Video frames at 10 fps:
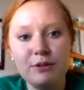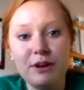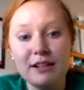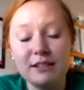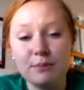with
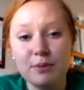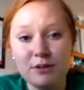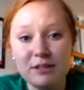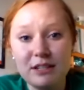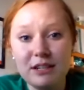you guys in
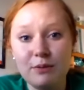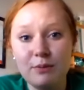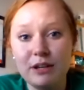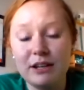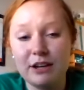person
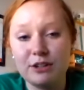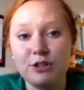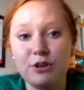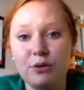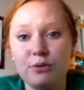and we can
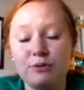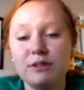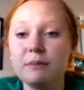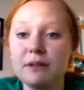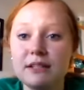actually go
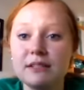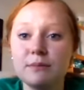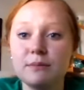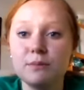through some of this